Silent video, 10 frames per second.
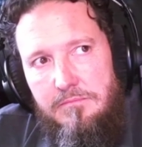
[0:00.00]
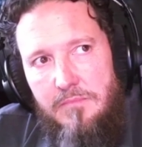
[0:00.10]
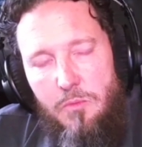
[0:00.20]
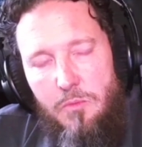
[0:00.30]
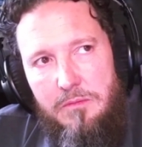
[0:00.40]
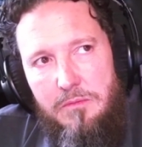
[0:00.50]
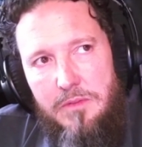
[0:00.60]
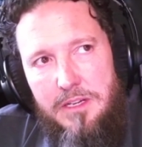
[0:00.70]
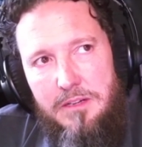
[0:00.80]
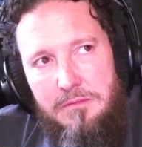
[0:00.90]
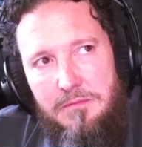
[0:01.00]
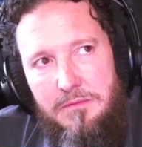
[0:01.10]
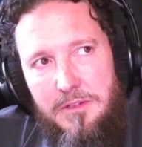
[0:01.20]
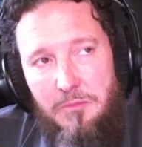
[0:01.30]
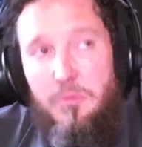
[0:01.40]
we
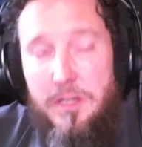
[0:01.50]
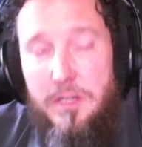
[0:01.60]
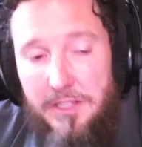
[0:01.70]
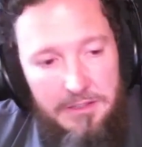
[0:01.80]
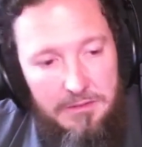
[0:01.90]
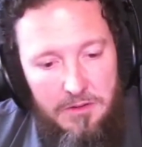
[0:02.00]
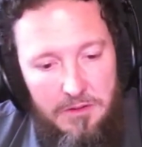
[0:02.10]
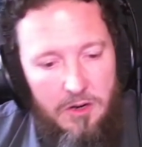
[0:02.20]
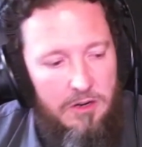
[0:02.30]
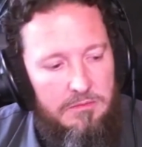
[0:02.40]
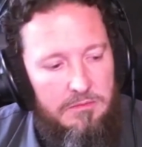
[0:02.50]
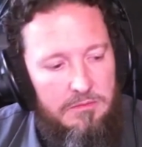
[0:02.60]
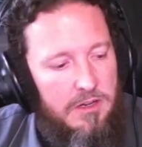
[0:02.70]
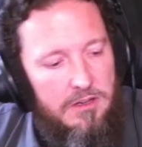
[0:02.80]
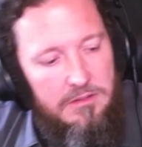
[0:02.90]
really
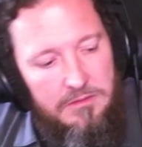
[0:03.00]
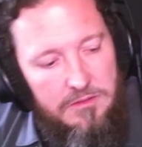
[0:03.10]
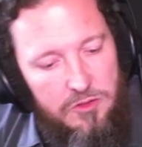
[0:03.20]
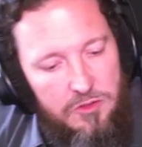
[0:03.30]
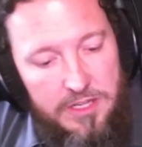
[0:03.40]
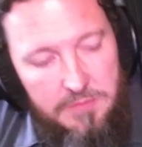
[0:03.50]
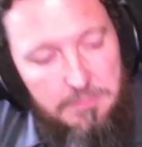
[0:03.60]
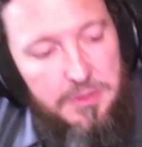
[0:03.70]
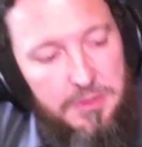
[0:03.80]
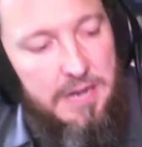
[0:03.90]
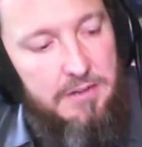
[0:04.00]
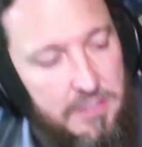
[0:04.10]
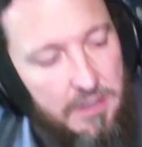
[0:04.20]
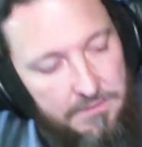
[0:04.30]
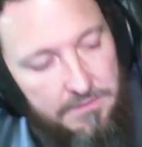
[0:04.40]
are trying to build out
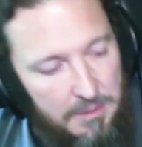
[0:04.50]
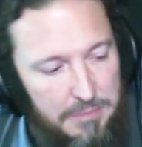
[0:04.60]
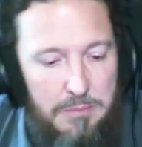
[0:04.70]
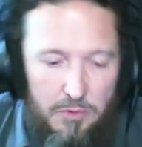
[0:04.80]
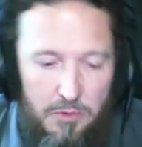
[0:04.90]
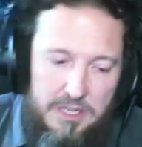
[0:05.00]
stuff that people can